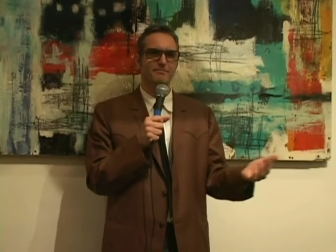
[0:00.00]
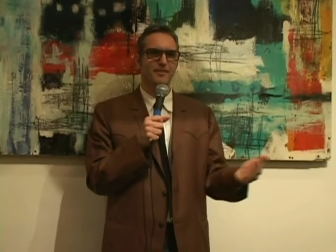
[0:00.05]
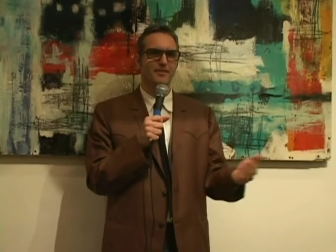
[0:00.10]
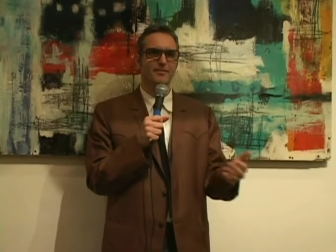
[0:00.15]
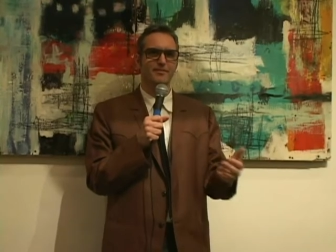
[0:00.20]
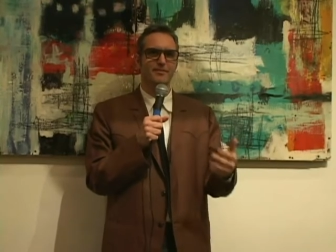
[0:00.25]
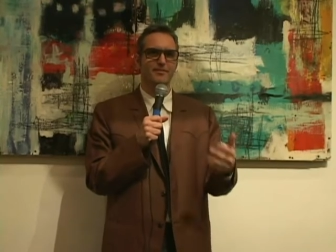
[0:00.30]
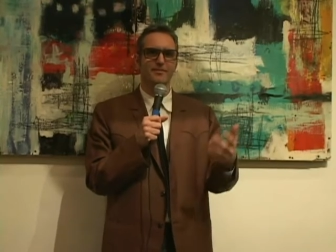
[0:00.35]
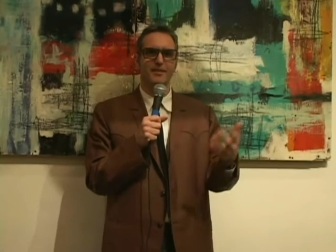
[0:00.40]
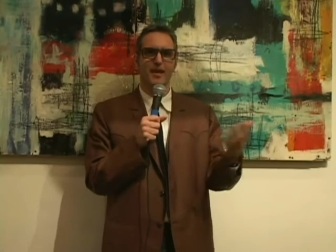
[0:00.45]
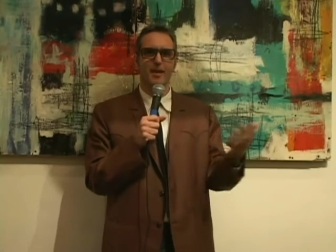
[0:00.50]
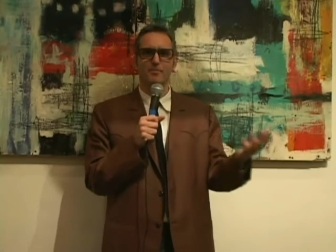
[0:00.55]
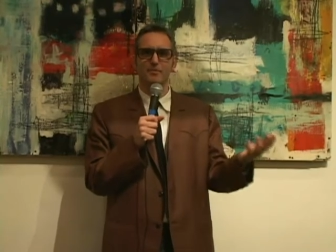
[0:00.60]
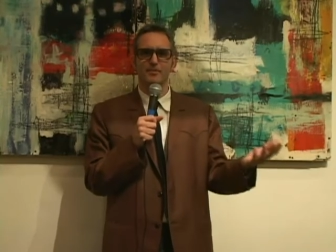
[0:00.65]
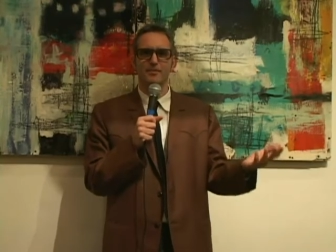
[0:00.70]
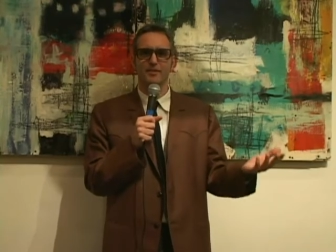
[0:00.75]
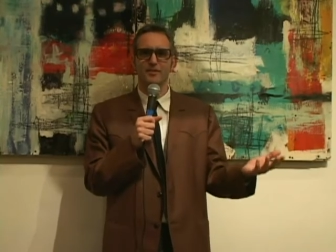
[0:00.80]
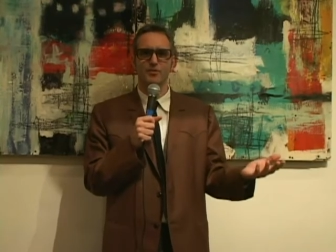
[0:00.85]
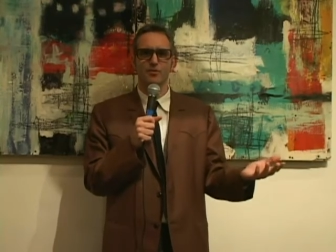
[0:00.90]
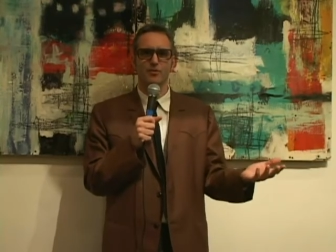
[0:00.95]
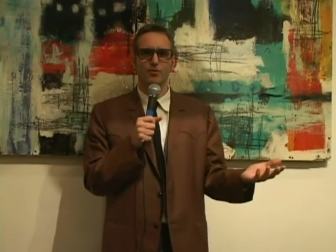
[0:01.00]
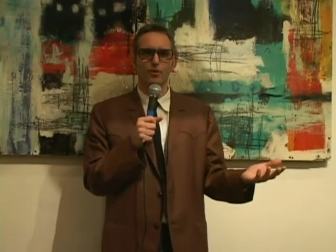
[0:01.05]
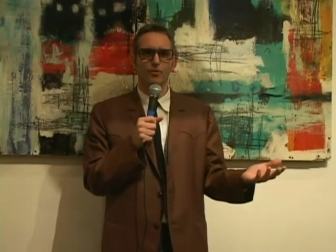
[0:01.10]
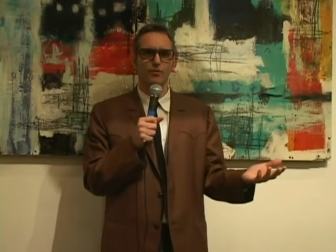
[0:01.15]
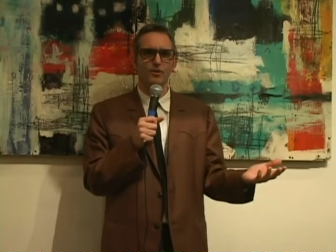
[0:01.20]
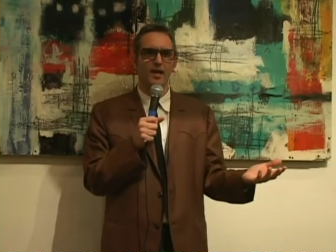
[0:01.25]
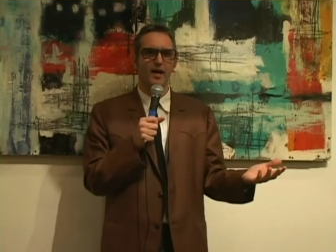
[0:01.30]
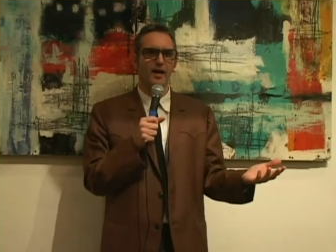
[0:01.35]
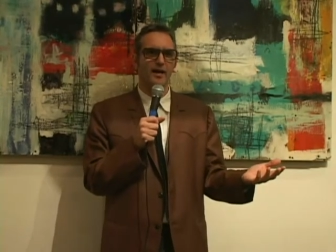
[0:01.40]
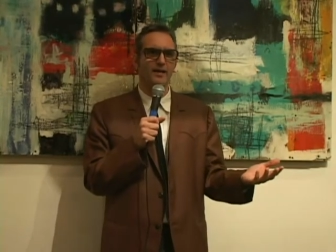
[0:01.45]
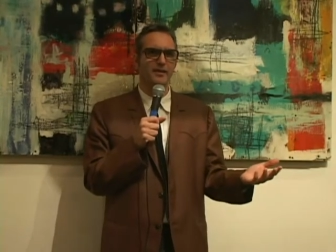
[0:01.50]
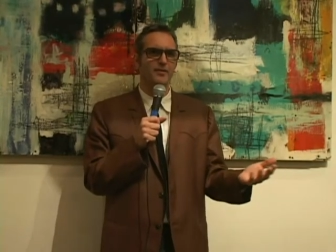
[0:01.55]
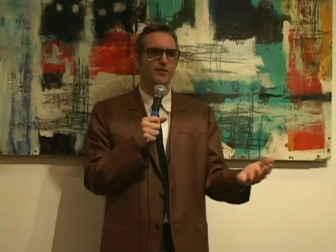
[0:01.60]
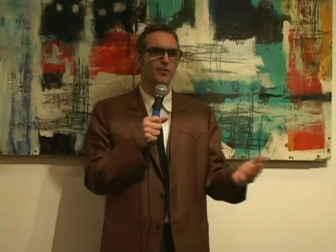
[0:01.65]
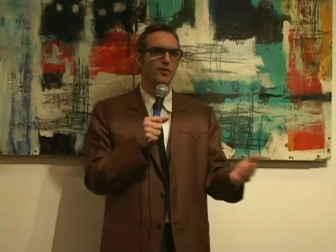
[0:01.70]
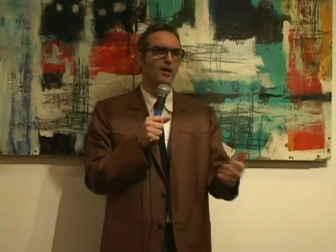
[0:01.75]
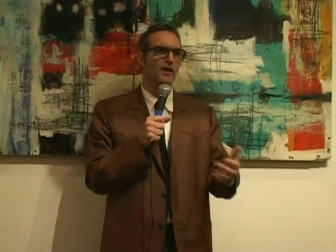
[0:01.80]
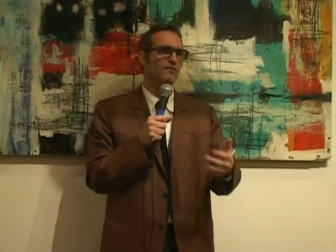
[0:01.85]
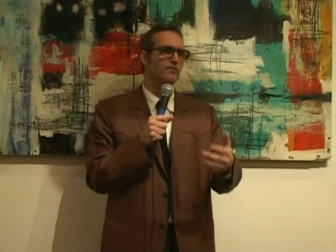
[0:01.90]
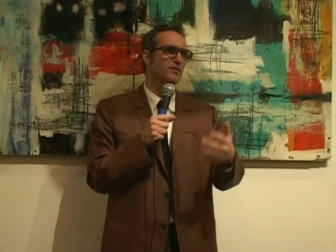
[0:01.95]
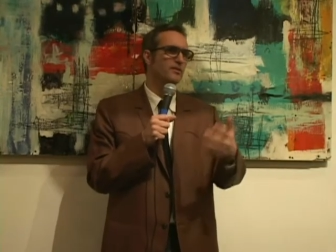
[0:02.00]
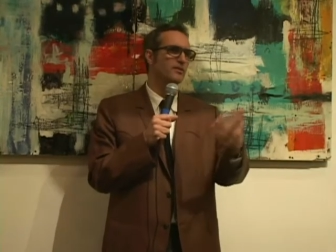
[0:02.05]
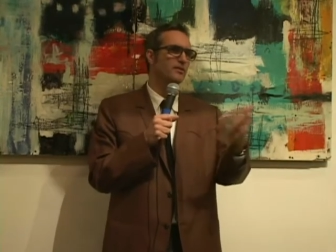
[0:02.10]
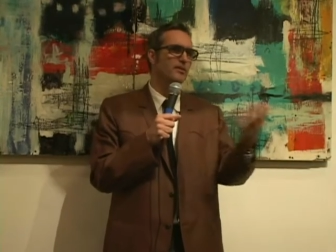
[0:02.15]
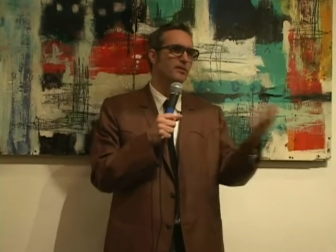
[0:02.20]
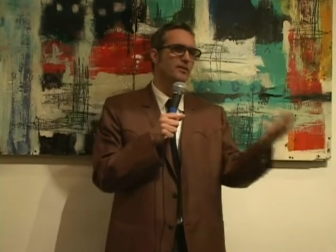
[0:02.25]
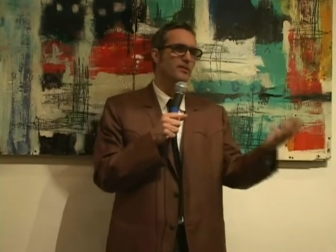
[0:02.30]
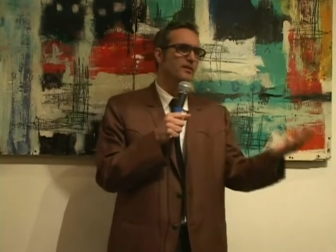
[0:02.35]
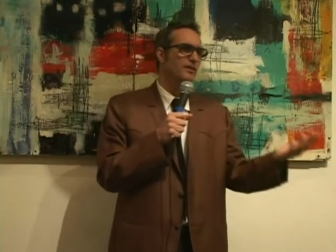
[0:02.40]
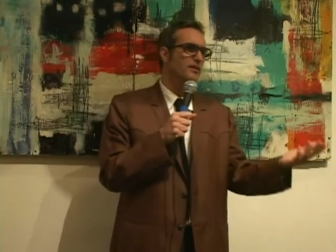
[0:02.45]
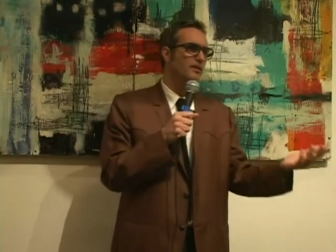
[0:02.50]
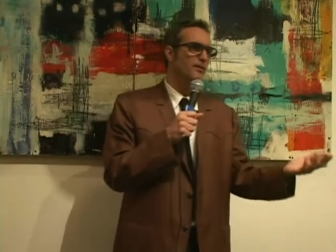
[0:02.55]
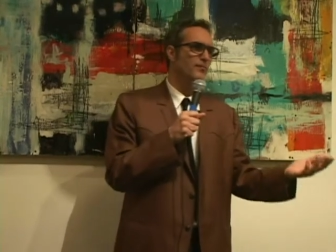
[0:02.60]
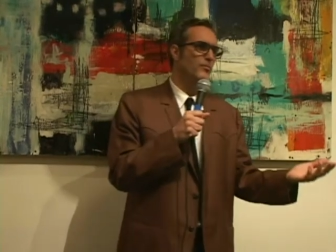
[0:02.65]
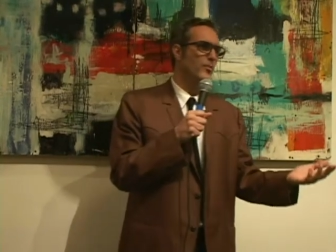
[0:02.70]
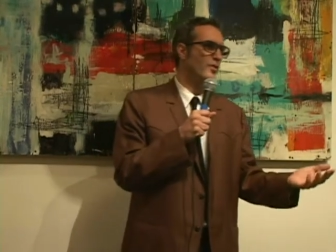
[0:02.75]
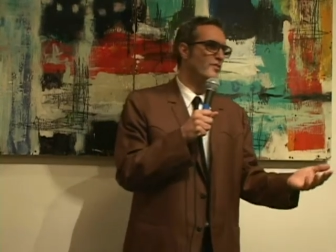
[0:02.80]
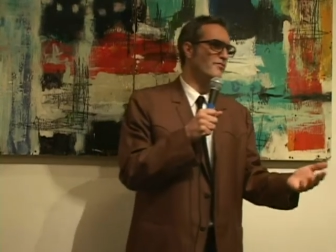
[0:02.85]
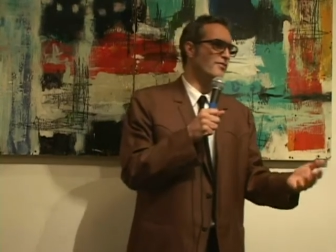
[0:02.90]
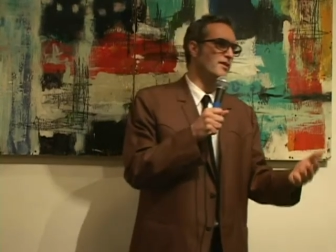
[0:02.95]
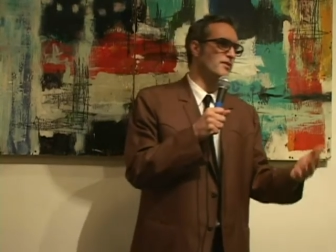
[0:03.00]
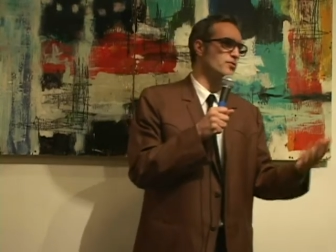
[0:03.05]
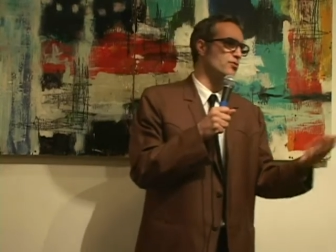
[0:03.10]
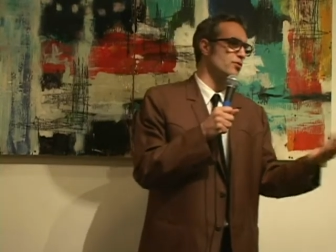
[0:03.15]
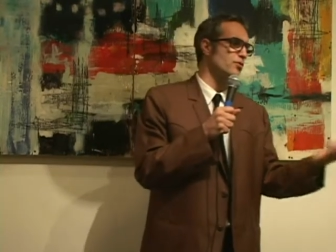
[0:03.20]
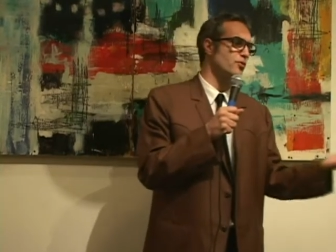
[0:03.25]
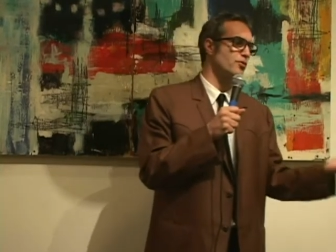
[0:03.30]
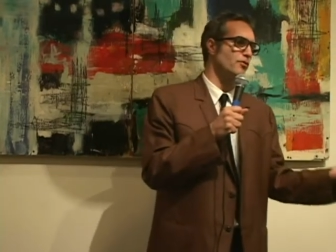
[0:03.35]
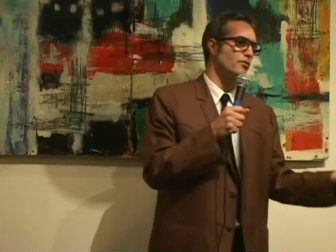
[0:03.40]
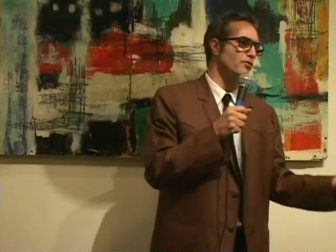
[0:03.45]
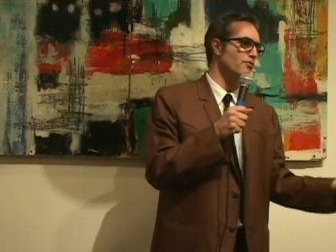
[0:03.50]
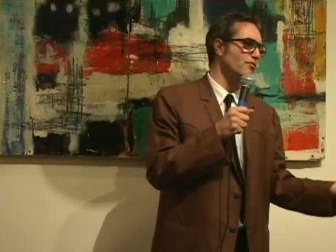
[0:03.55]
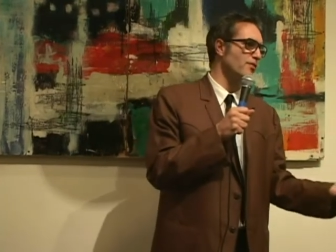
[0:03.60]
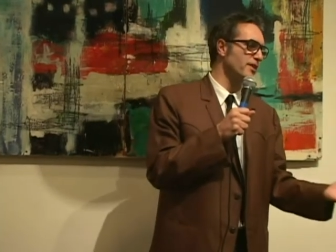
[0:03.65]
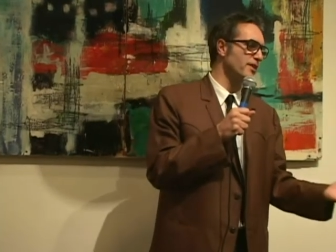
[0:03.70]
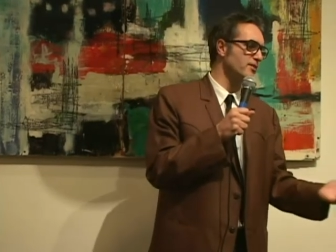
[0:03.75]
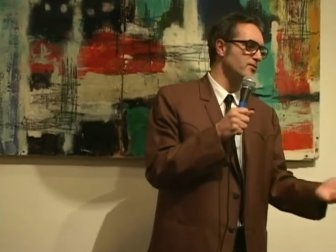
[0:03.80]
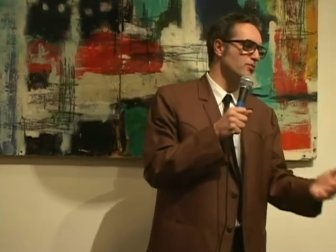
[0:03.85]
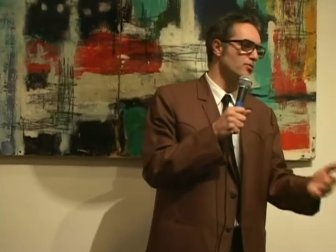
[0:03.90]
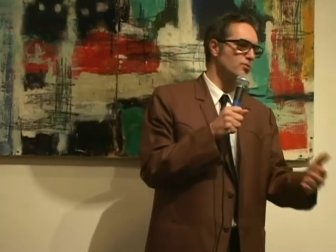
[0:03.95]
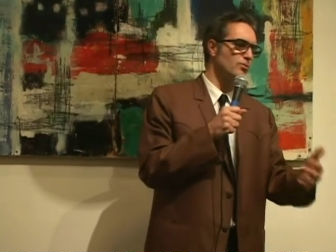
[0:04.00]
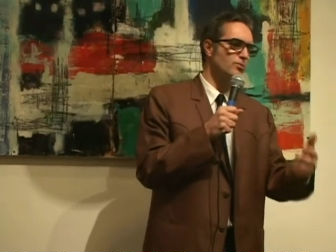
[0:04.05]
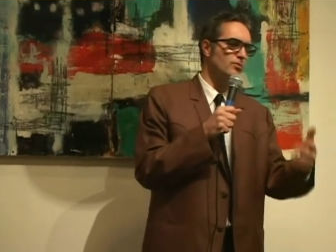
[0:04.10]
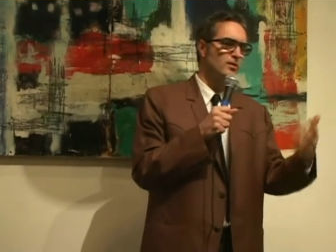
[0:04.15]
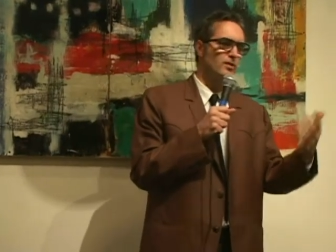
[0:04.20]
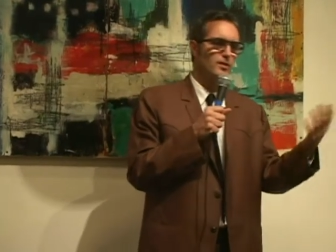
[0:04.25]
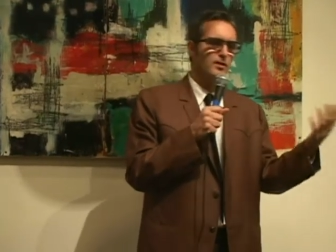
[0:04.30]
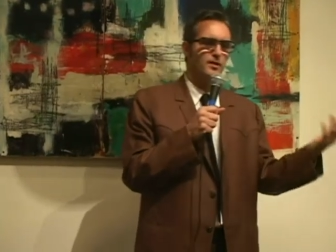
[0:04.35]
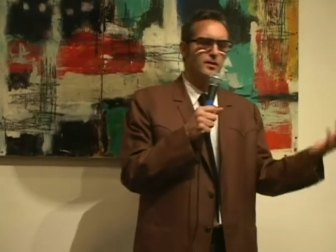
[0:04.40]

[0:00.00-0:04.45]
that happened that you don't like, you have a boyfriend or a girlfriend who